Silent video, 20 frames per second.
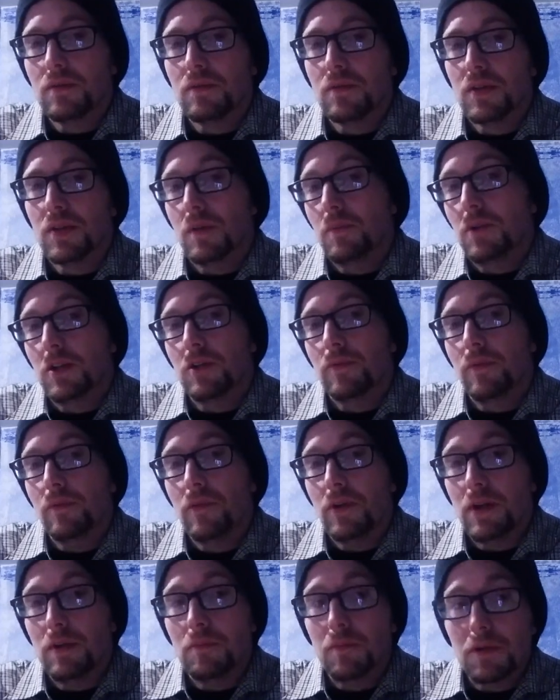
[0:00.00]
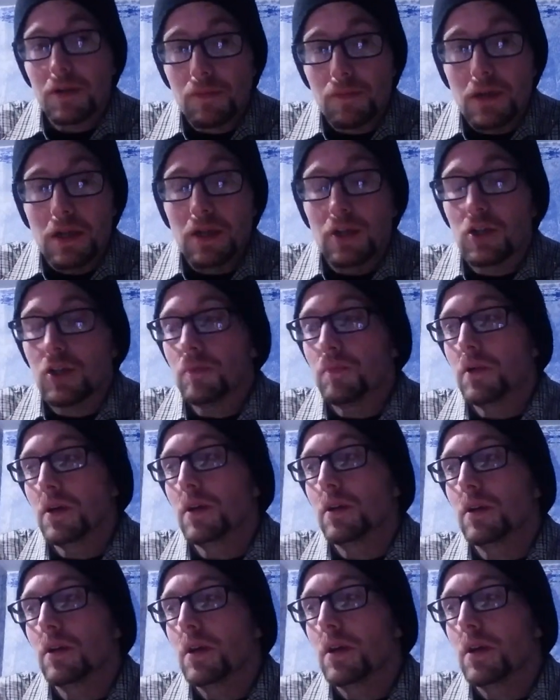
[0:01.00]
so much for freedom of speech. But